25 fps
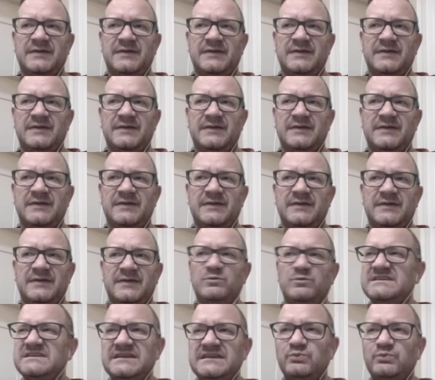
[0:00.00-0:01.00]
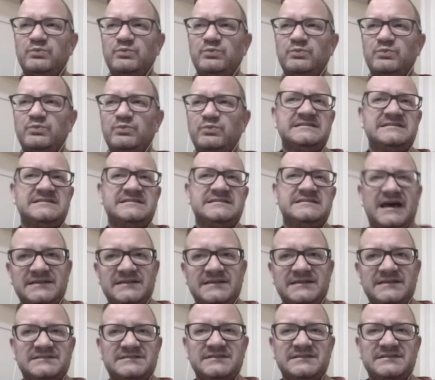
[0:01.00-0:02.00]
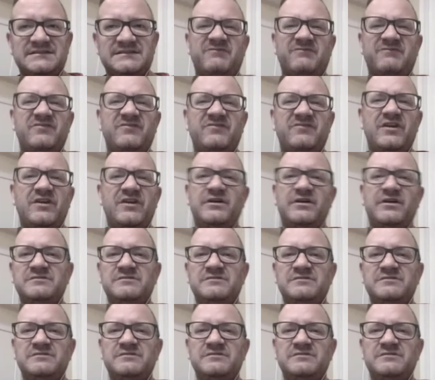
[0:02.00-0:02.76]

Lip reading: was eating his insides.